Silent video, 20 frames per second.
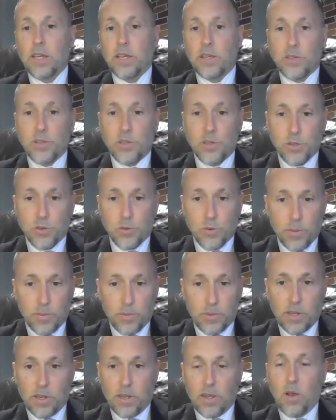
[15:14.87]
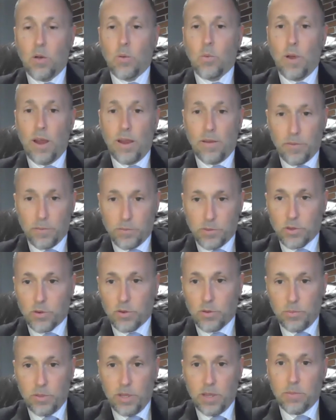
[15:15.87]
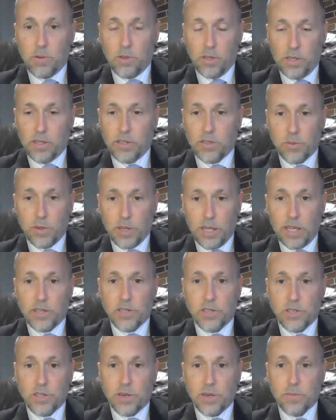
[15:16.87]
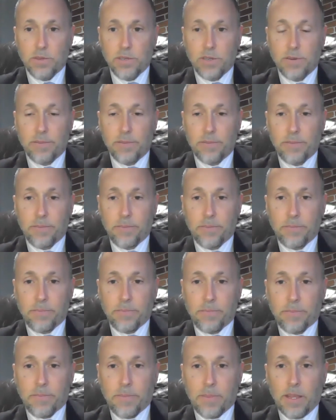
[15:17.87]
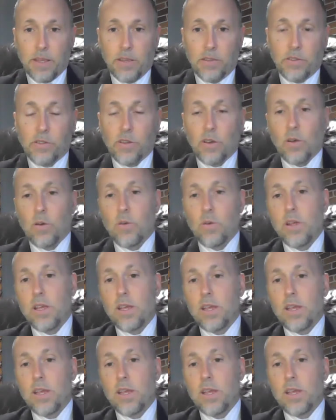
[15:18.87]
stripped away from certain people in these relationships. So